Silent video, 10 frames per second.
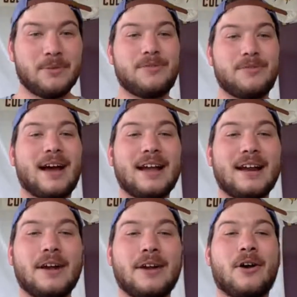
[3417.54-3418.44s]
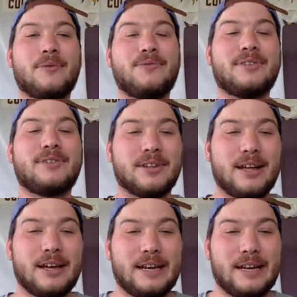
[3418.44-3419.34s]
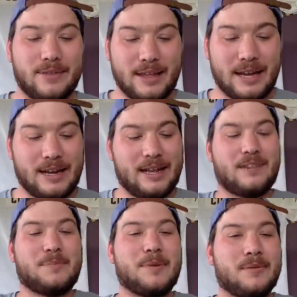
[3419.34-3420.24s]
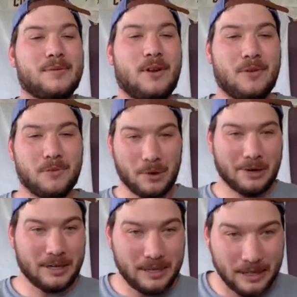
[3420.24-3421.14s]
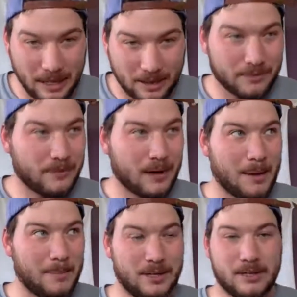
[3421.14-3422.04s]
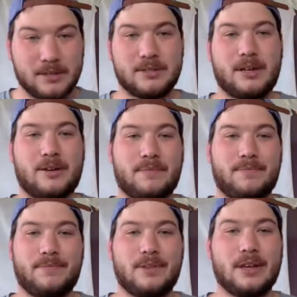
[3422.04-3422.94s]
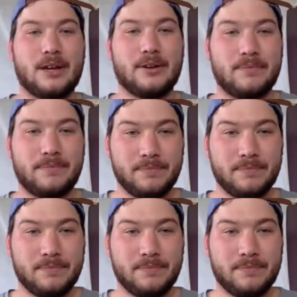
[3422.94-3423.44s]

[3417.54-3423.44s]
We've got an offensive line that has been working together for how many years now? You know,